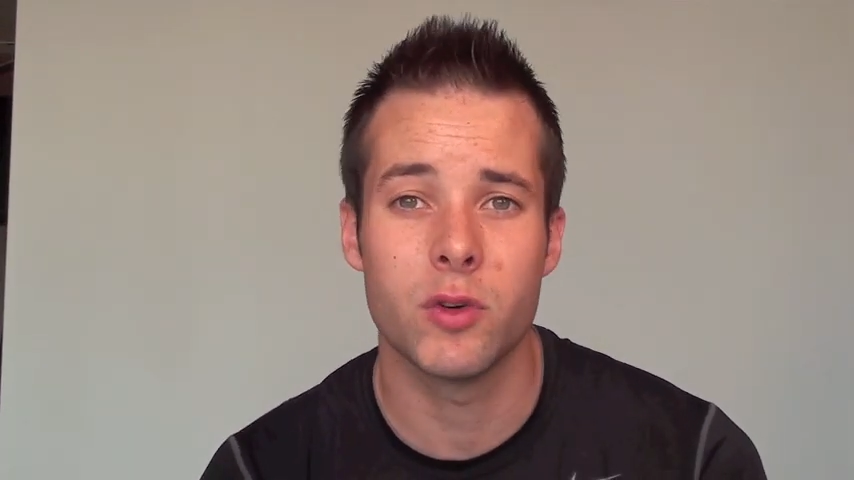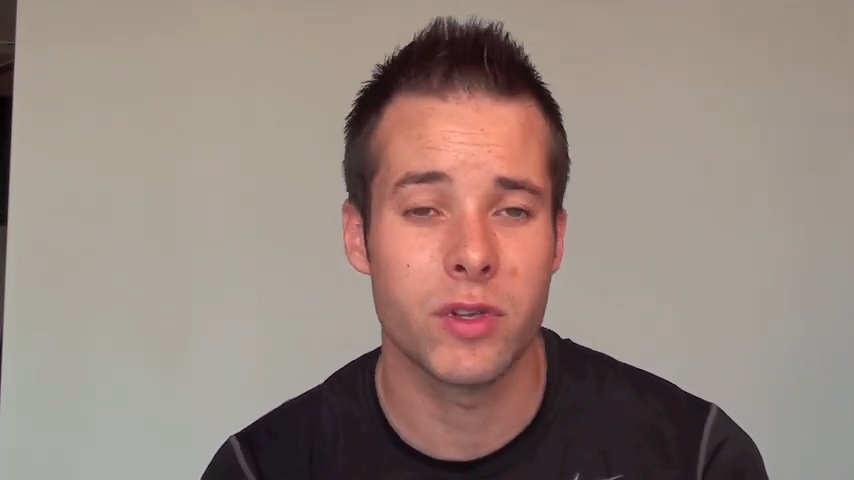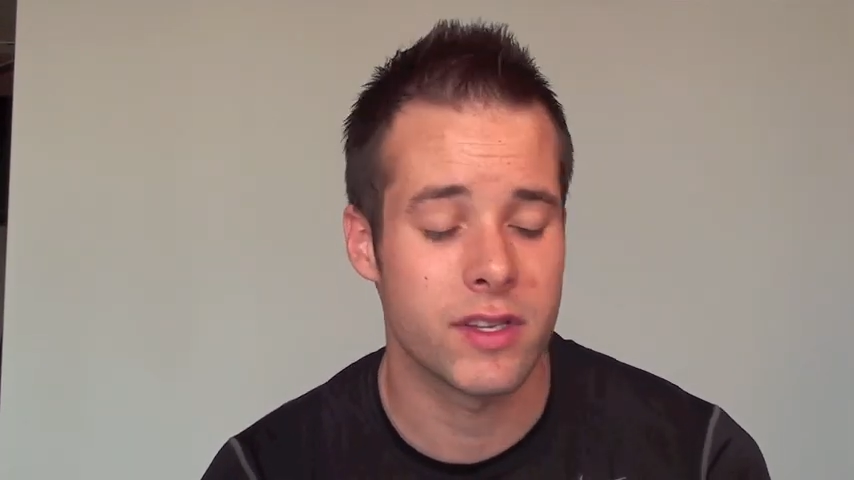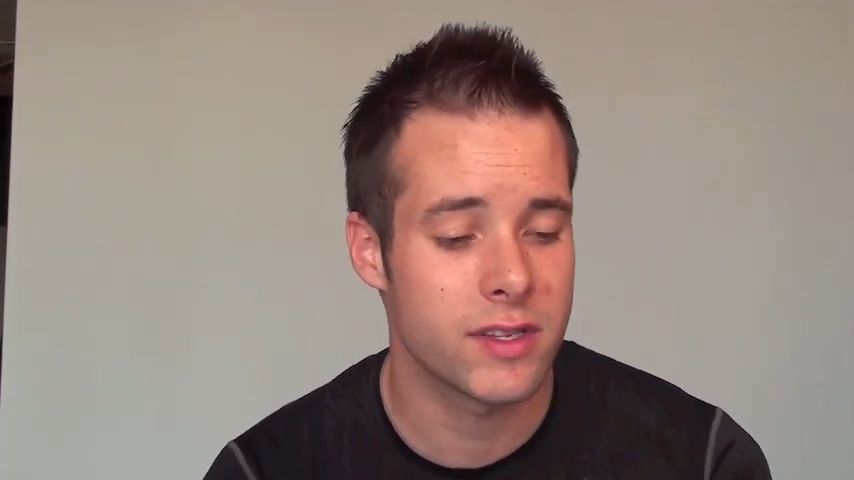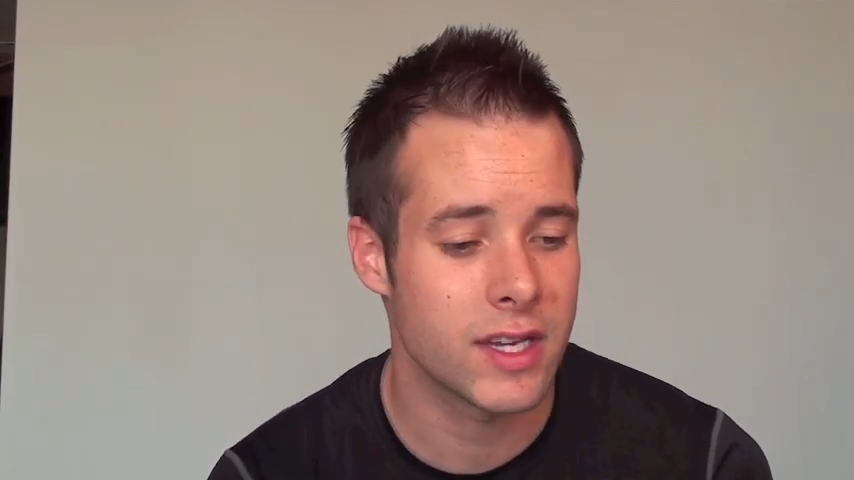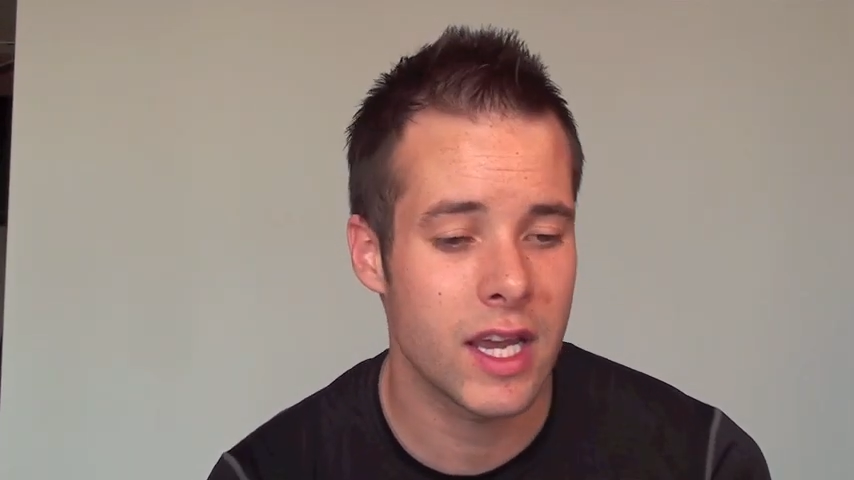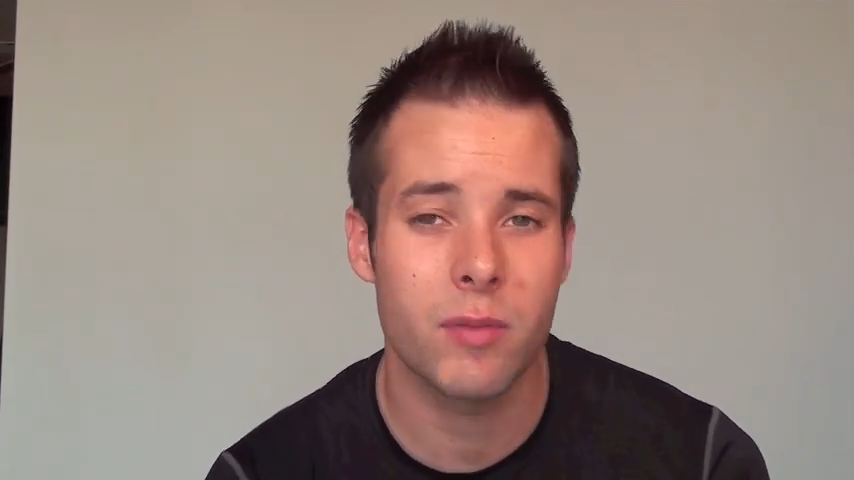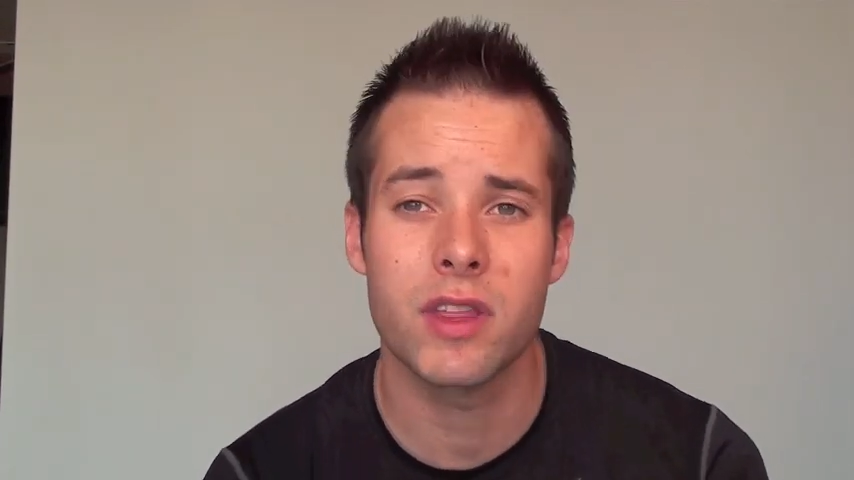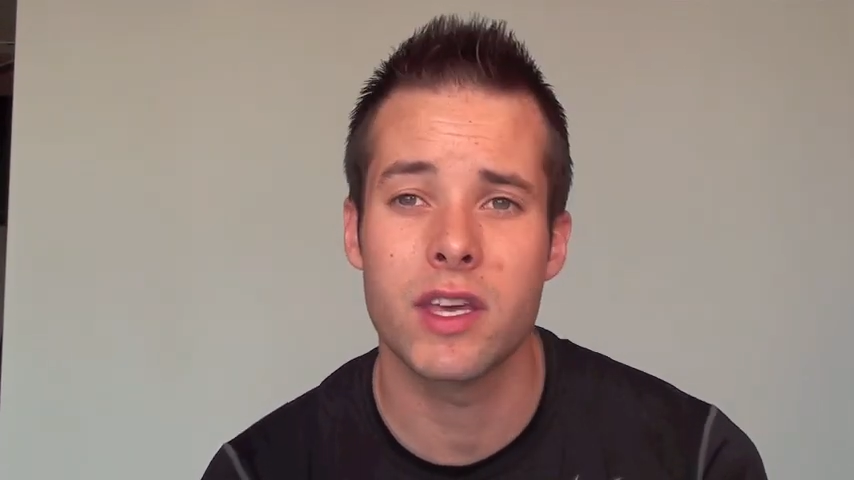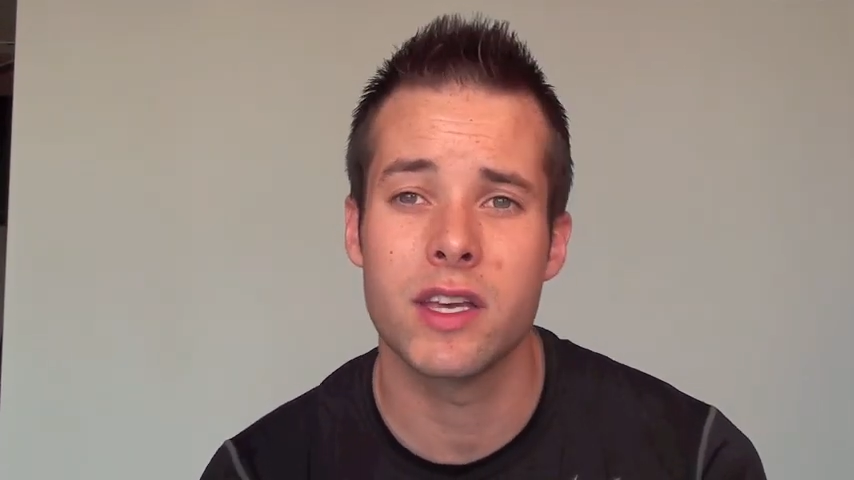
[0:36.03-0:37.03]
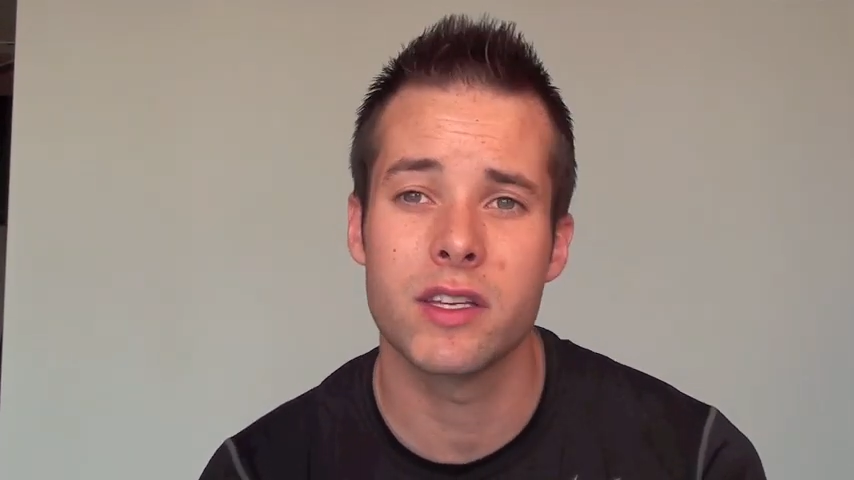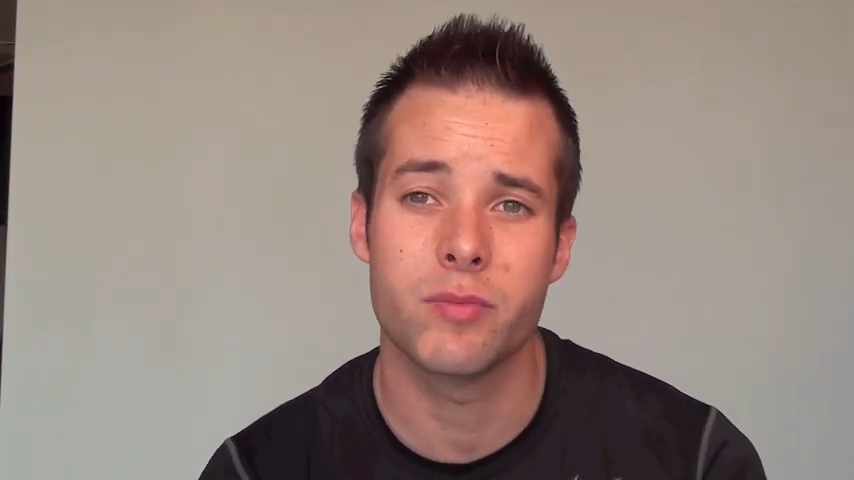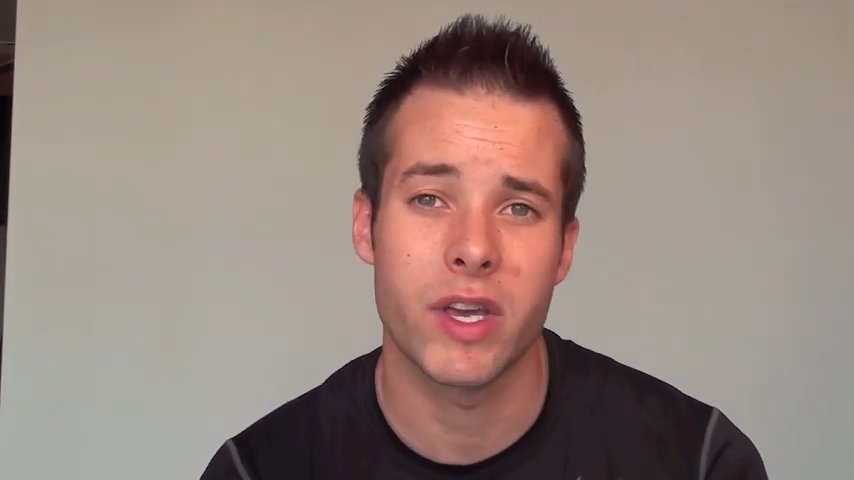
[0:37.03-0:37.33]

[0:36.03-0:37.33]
doing the same things,